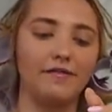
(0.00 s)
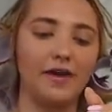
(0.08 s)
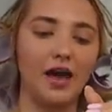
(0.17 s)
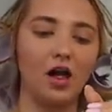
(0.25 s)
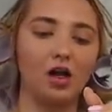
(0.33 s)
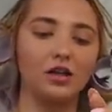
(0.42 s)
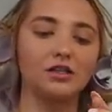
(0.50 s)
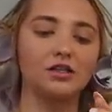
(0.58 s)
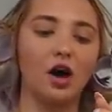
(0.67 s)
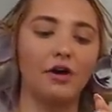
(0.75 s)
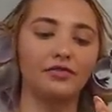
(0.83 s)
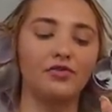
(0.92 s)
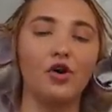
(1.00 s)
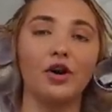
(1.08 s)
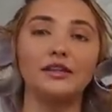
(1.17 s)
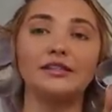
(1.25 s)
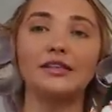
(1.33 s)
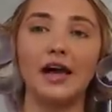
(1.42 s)
Veil Soft
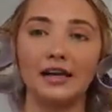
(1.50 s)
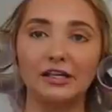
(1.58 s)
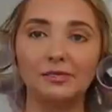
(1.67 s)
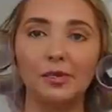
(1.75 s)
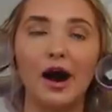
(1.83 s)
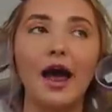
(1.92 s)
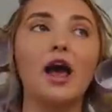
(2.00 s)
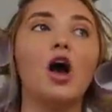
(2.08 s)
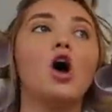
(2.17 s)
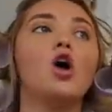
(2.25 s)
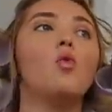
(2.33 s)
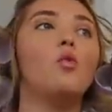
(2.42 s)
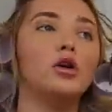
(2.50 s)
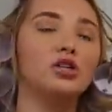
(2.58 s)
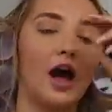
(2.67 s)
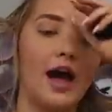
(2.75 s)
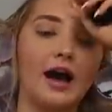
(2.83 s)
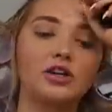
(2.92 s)
Focus Setting Spray, which
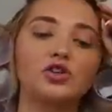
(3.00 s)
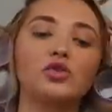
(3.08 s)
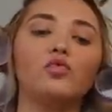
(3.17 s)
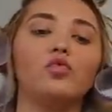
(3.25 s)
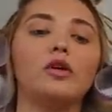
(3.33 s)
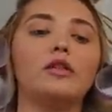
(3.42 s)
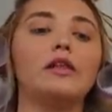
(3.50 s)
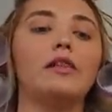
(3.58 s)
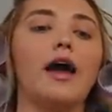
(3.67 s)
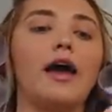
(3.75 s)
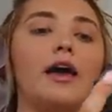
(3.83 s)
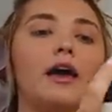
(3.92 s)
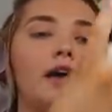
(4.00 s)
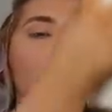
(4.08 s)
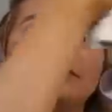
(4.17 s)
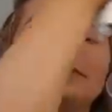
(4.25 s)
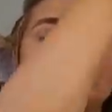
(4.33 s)
I actually really like.